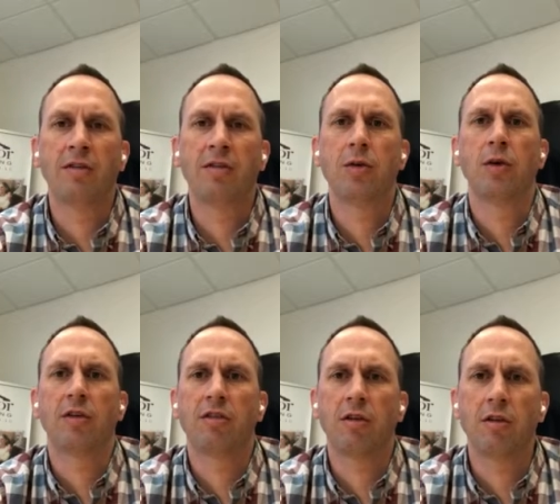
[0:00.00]
us to
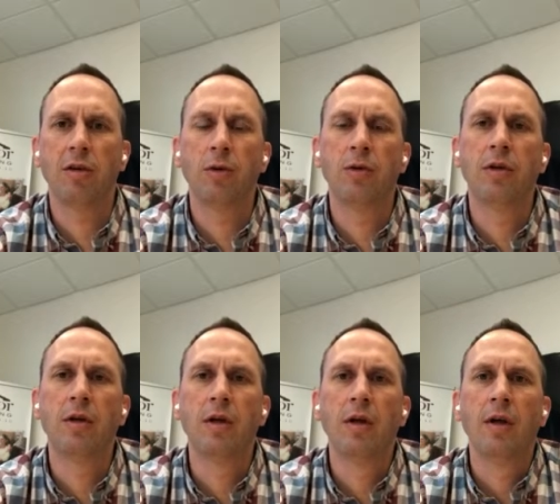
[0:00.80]
exclude
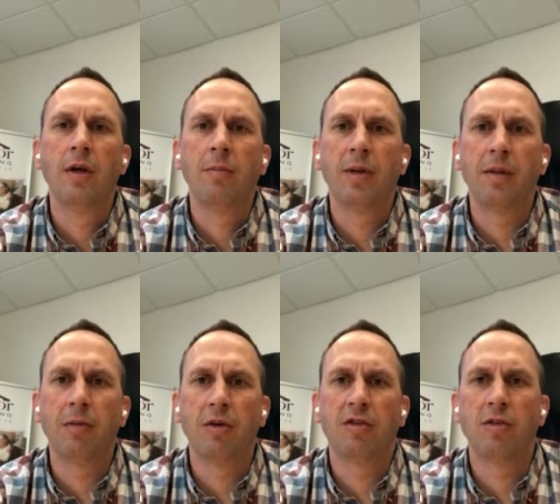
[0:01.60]

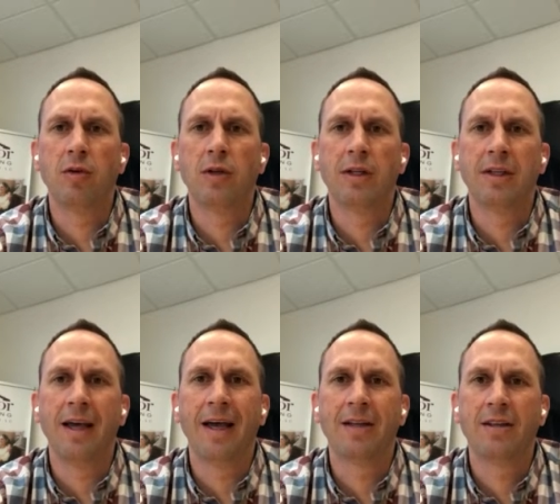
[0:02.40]
people's student
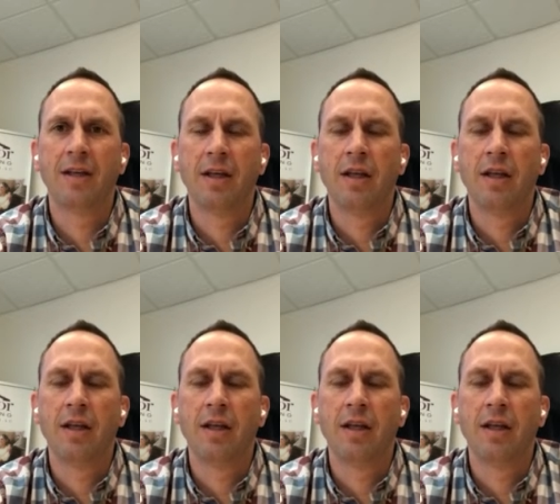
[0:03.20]
debt.